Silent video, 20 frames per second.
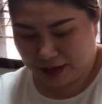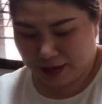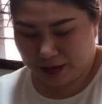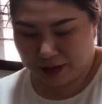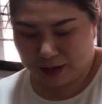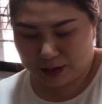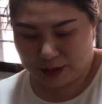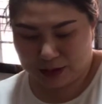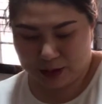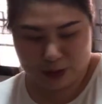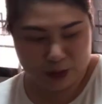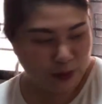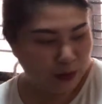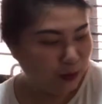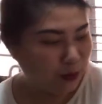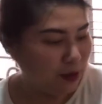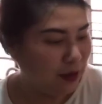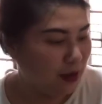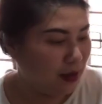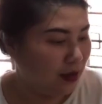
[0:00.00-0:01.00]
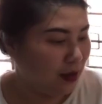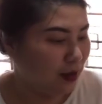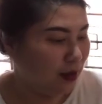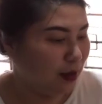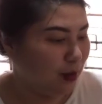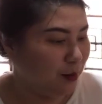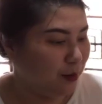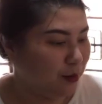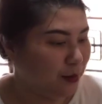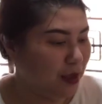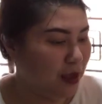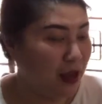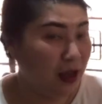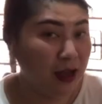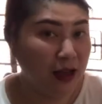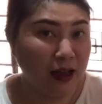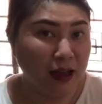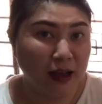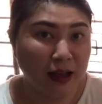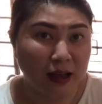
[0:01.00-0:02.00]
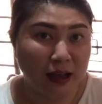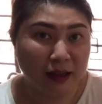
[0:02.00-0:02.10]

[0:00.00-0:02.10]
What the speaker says: So, yeah,